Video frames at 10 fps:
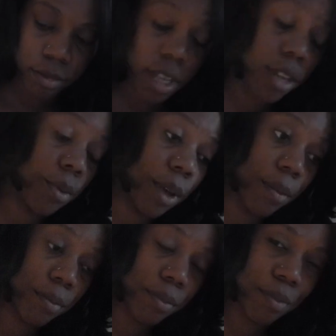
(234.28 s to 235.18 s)

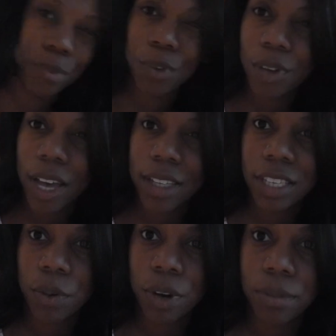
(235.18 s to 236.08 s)
anyway, you guys
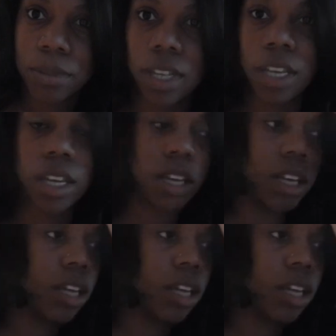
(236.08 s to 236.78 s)
get what I'm saying.